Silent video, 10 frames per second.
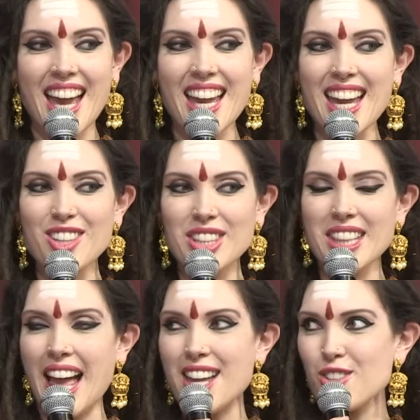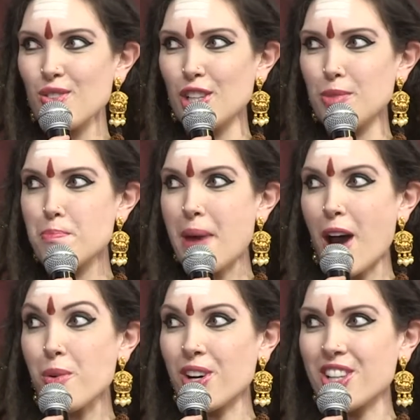And last word,
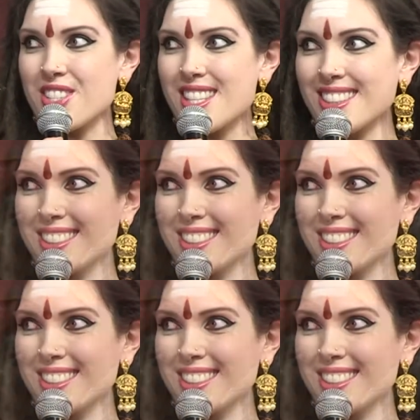powers.